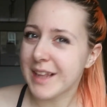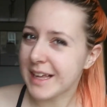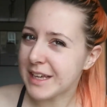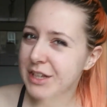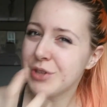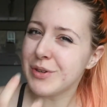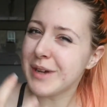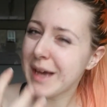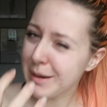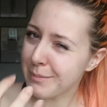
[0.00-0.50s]

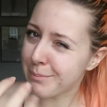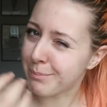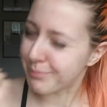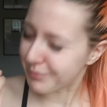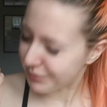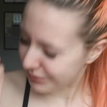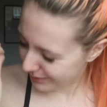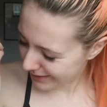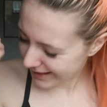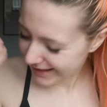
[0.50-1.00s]
Like you get a,
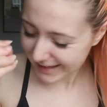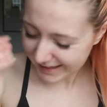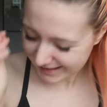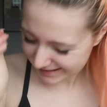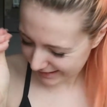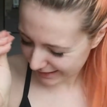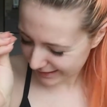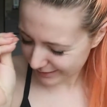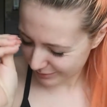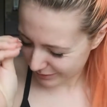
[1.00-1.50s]

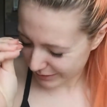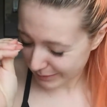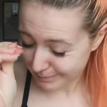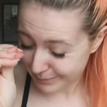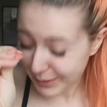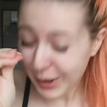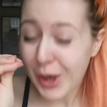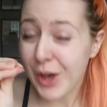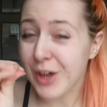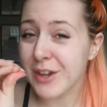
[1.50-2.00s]
like the
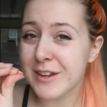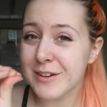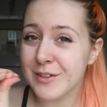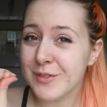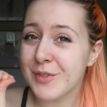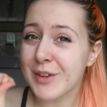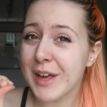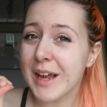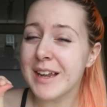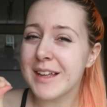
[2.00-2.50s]

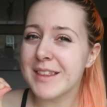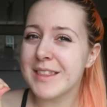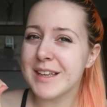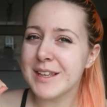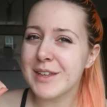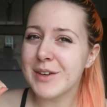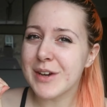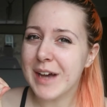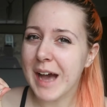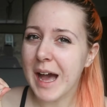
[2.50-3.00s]
burning feeling that
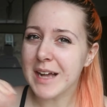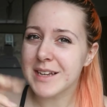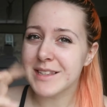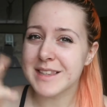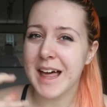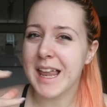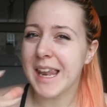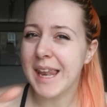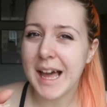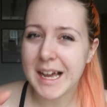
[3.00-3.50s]
you get,
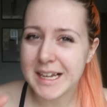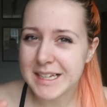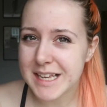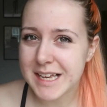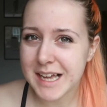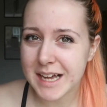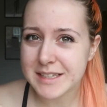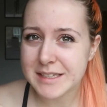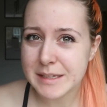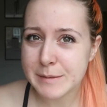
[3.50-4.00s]
that
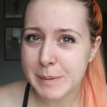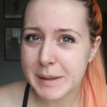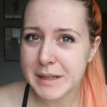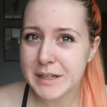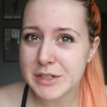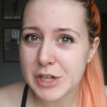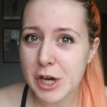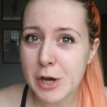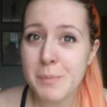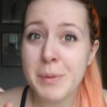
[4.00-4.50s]
lactic acid
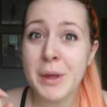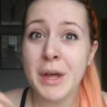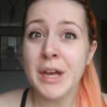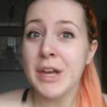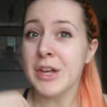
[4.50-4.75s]
buildup,